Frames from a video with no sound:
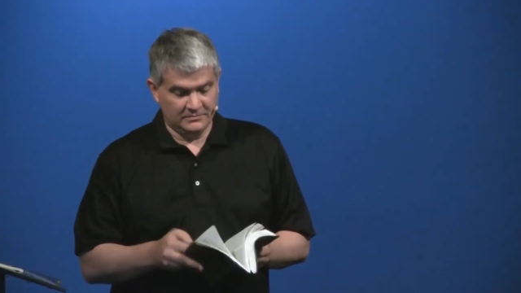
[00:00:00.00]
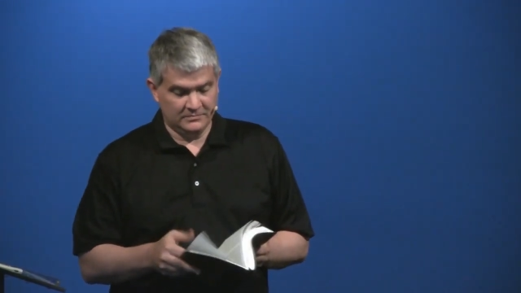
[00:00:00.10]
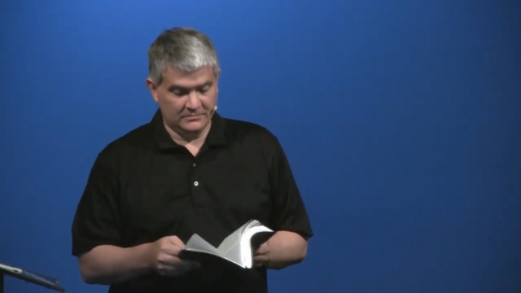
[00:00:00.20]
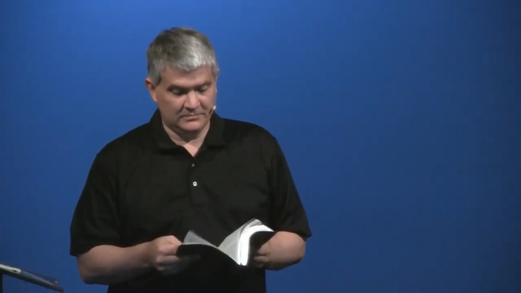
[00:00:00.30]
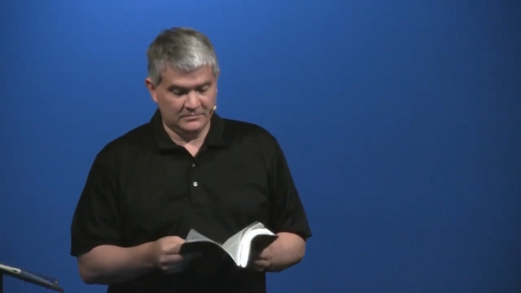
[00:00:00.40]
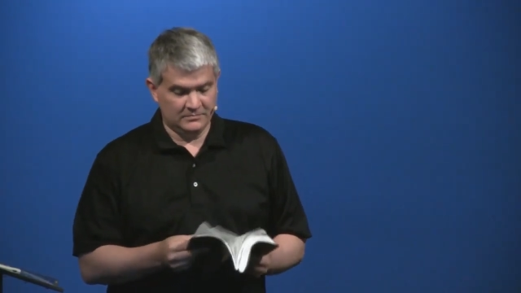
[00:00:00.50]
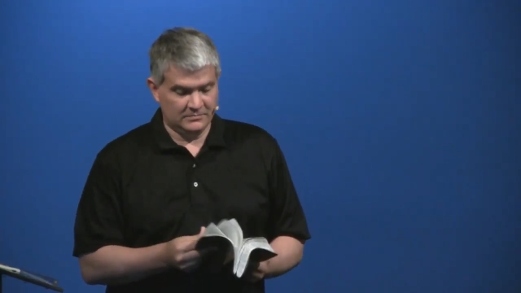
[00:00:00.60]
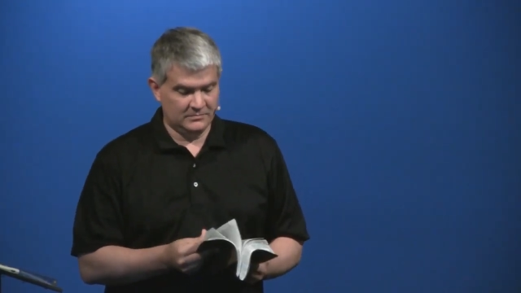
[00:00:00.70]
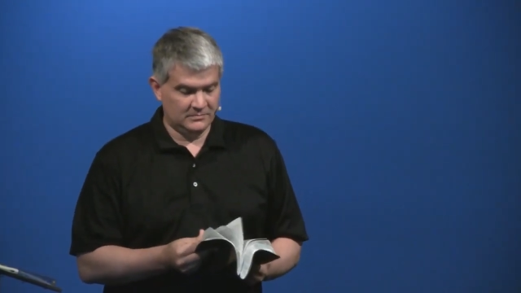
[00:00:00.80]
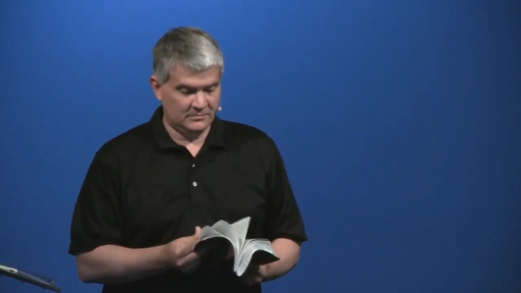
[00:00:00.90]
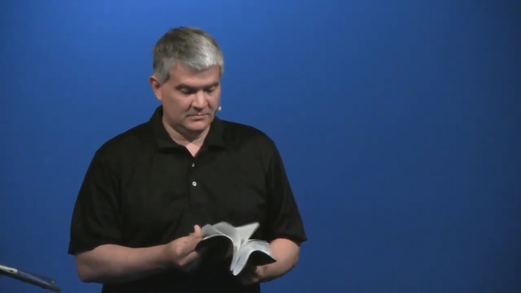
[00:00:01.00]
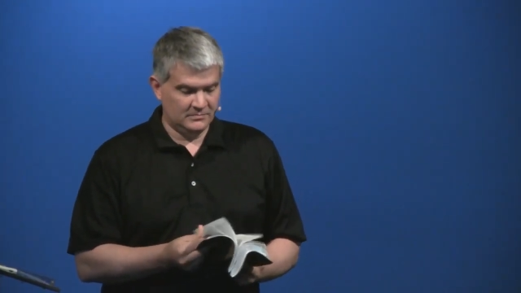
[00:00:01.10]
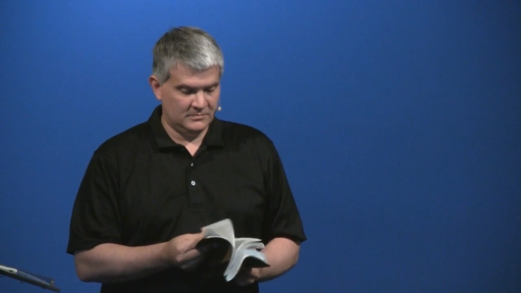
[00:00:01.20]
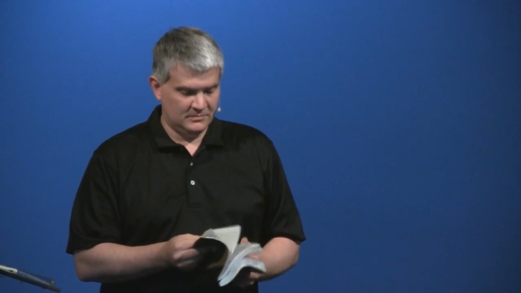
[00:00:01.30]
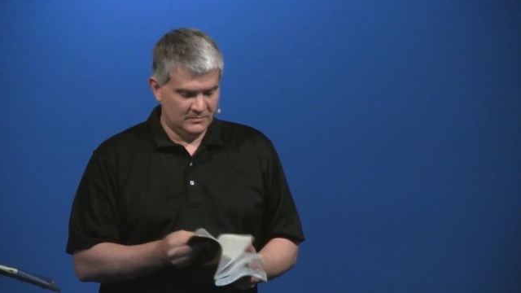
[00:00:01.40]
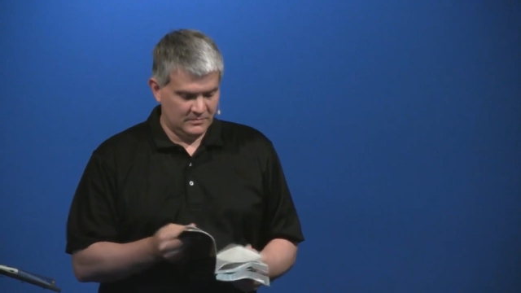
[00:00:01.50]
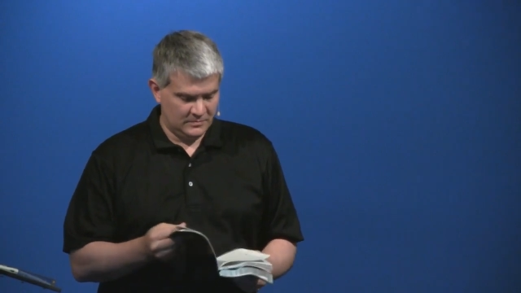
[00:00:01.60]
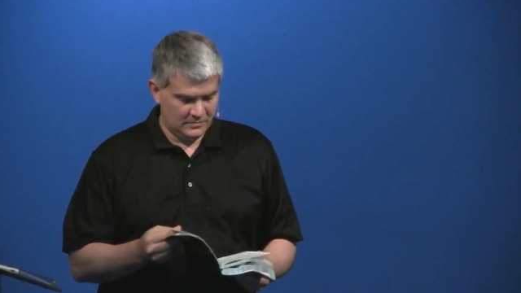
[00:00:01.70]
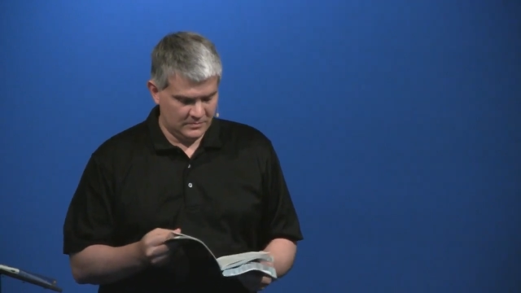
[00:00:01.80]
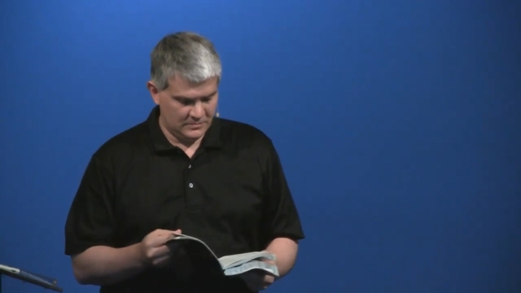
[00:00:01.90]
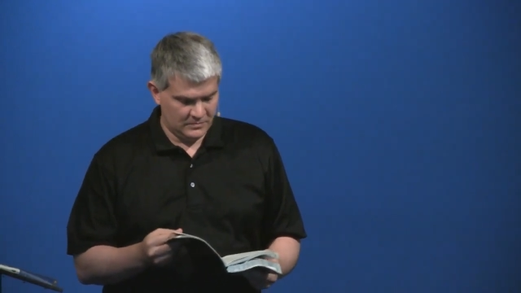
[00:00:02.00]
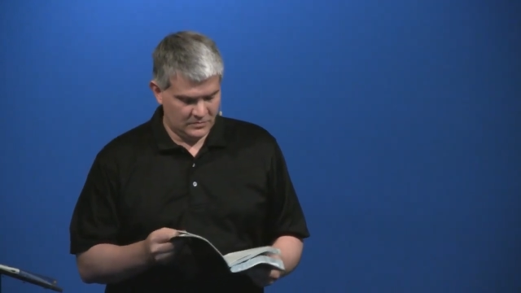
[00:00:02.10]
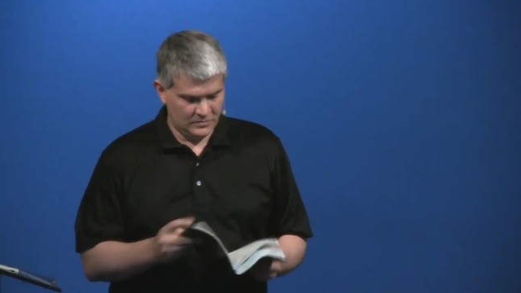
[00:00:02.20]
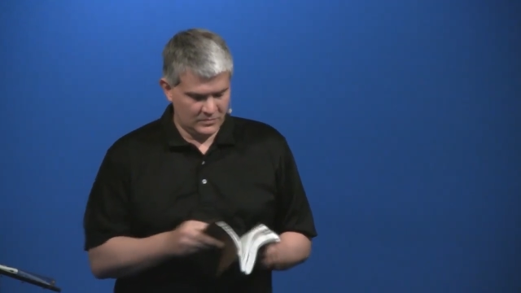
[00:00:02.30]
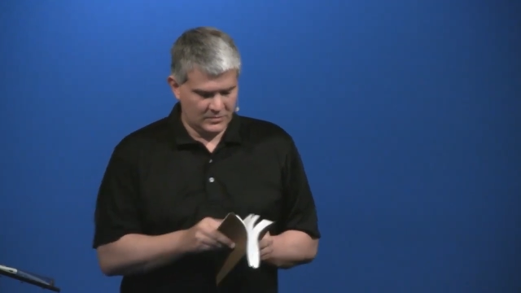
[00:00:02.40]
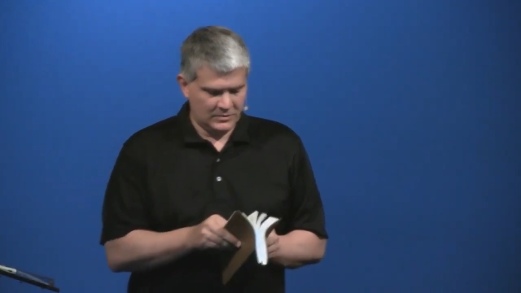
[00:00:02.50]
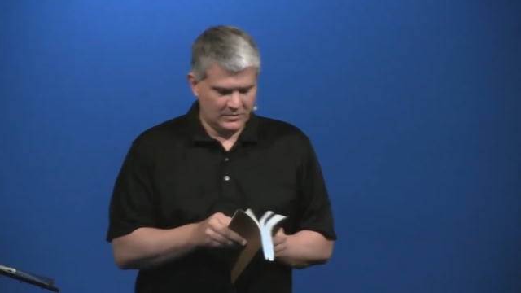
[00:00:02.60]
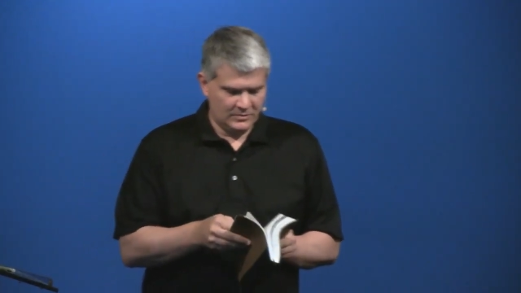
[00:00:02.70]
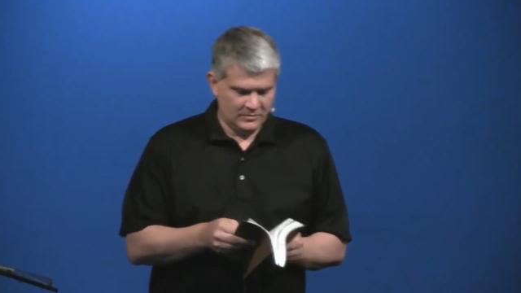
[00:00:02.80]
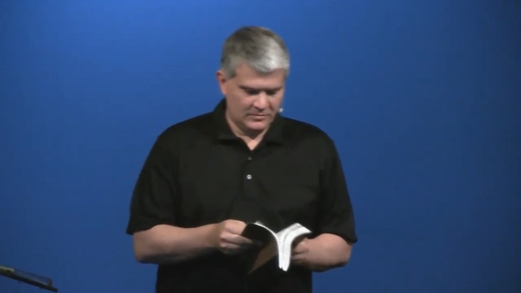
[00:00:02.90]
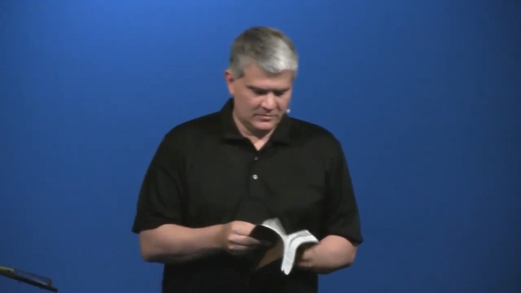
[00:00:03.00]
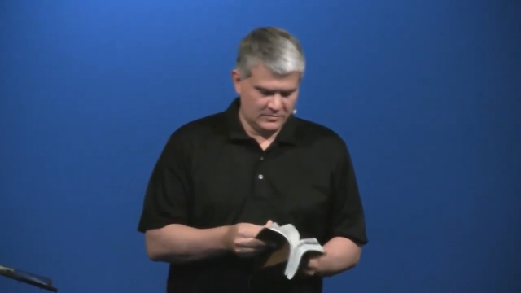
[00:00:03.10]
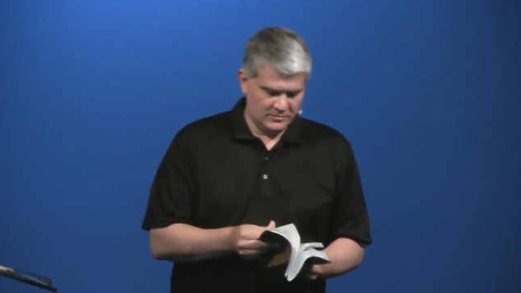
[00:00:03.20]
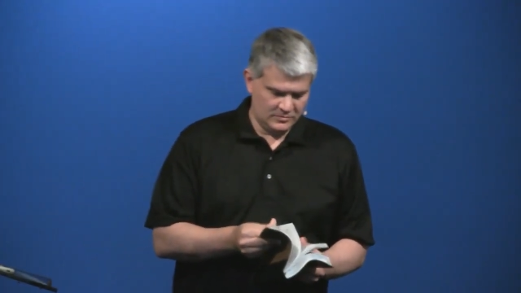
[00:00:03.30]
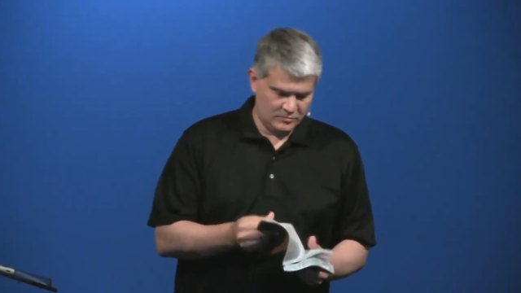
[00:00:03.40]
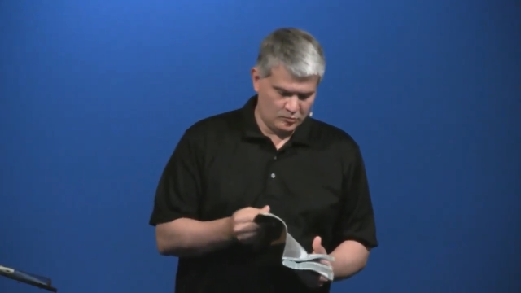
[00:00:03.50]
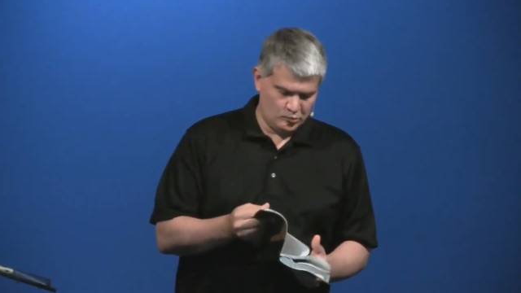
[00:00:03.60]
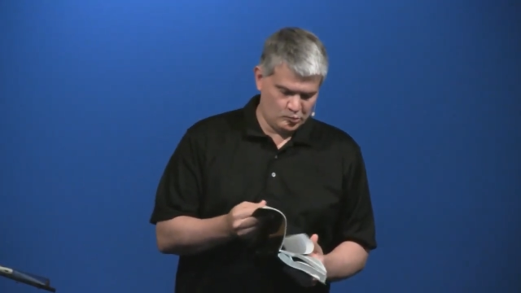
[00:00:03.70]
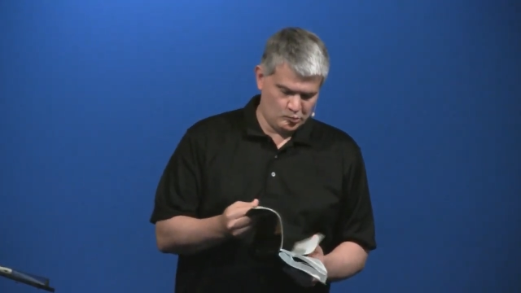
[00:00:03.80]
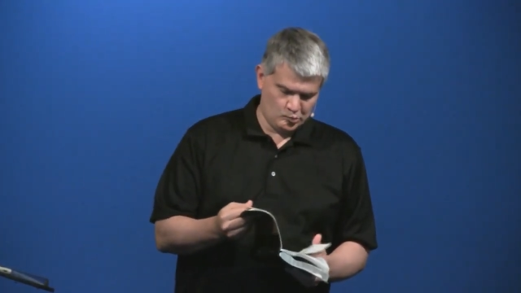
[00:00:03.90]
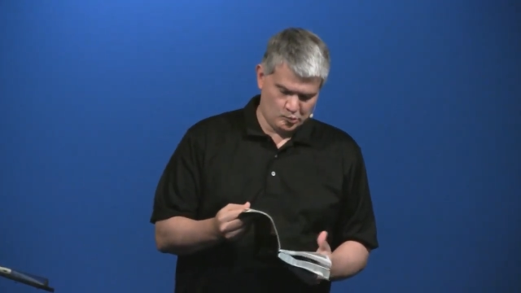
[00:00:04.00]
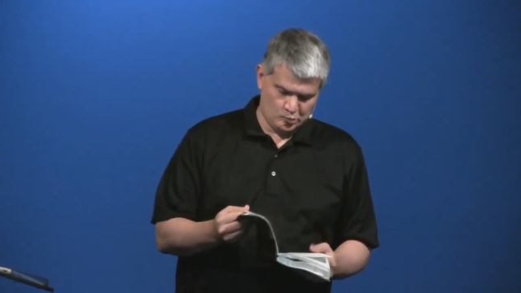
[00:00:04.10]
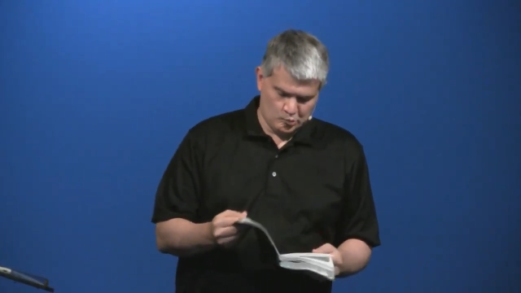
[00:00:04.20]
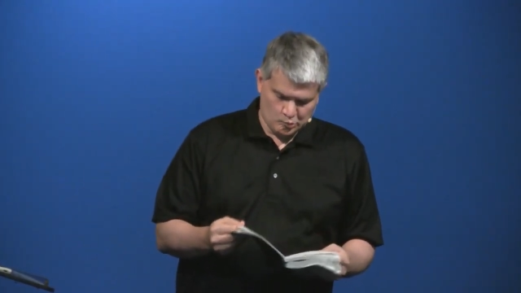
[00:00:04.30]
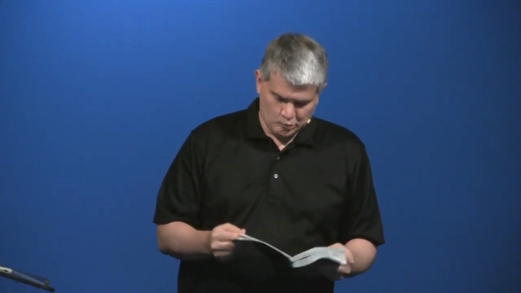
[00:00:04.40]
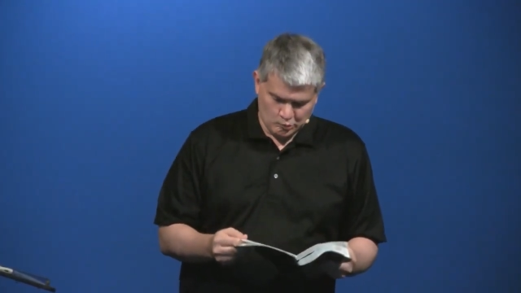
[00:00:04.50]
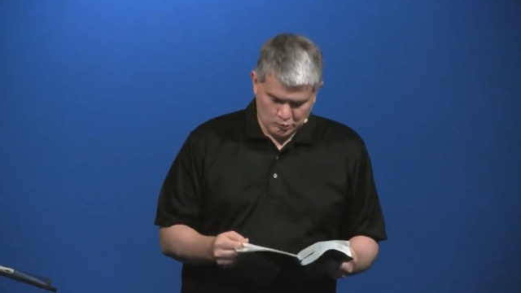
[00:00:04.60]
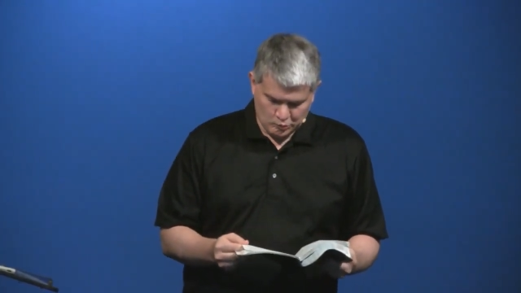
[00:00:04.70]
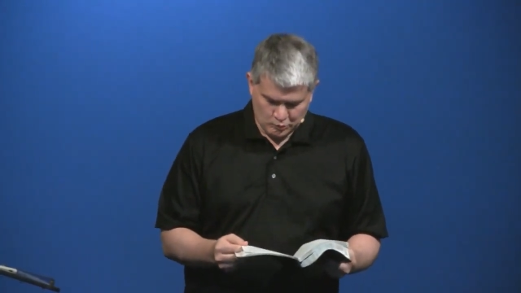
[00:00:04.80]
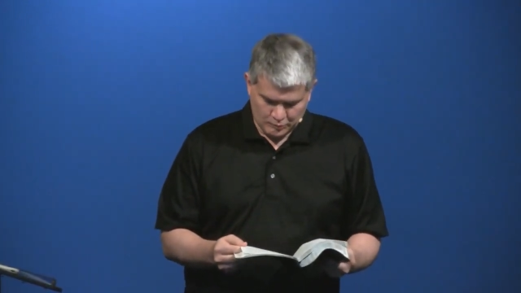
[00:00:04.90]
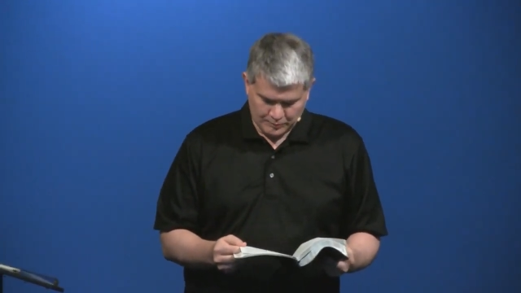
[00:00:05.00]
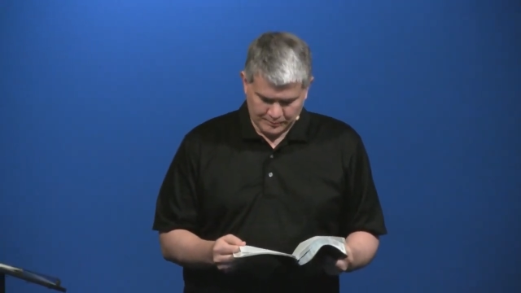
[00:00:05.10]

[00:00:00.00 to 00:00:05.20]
(silence)